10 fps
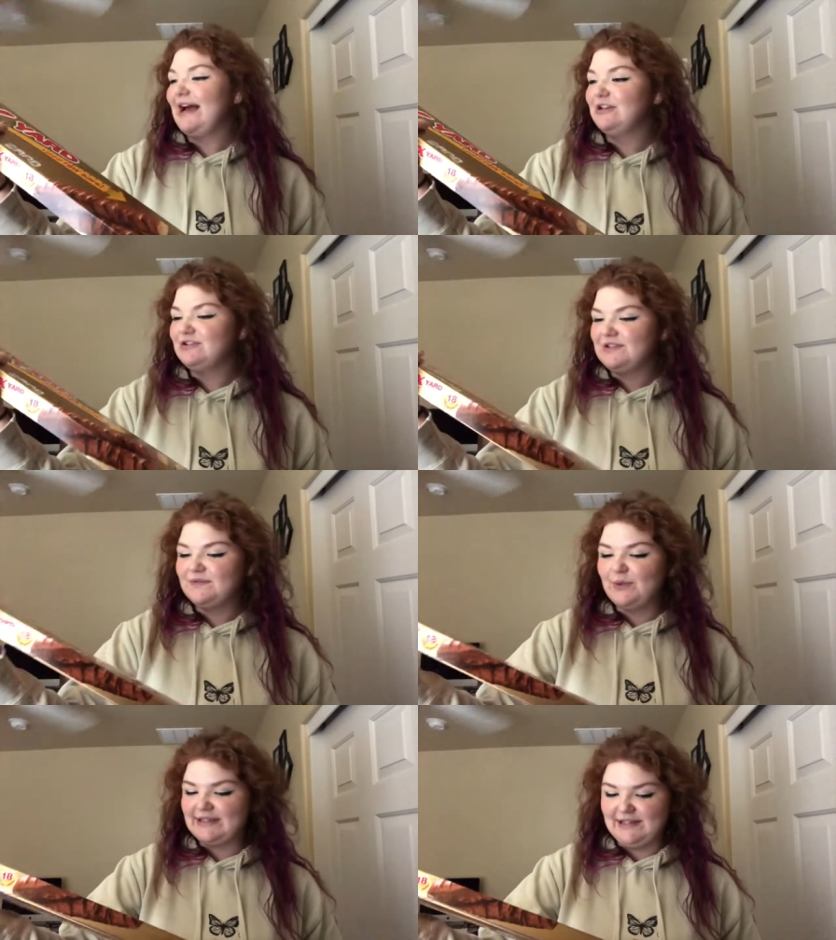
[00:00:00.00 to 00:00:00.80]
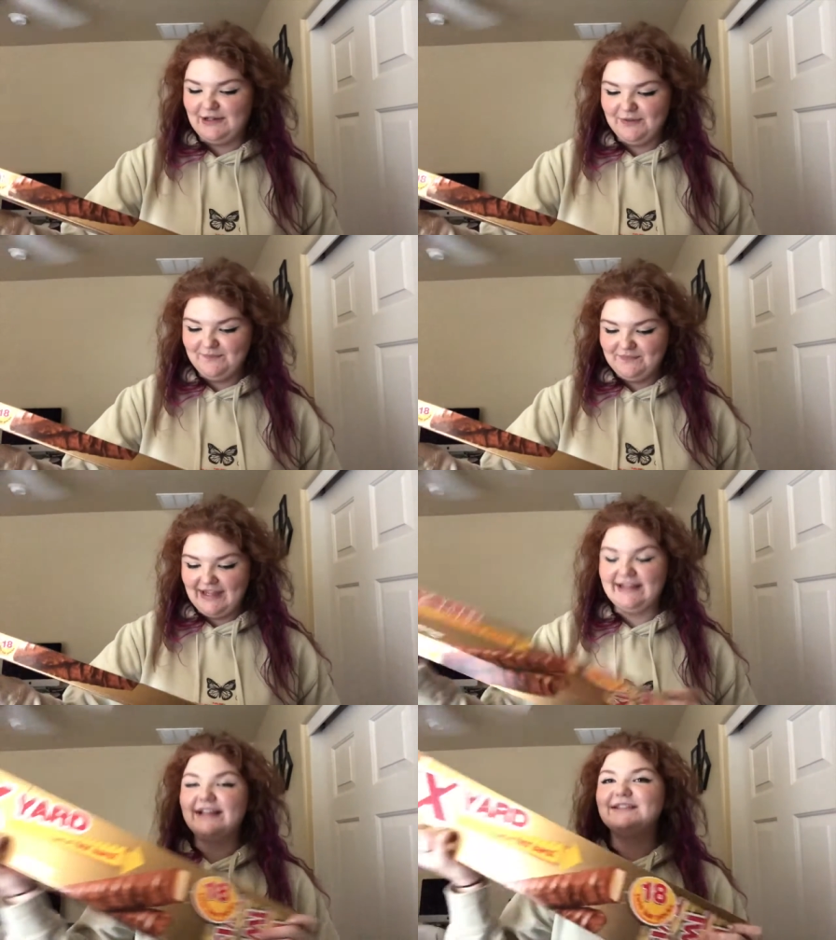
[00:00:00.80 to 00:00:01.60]
packages of Twix in here,
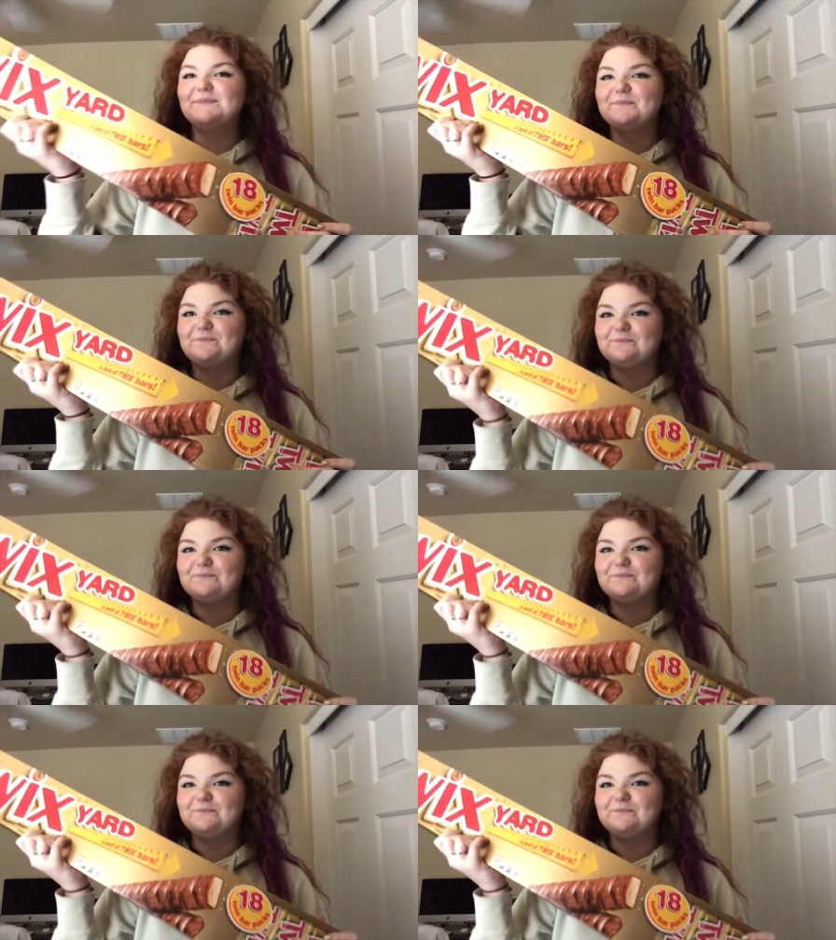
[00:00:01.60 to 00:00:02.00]
and that's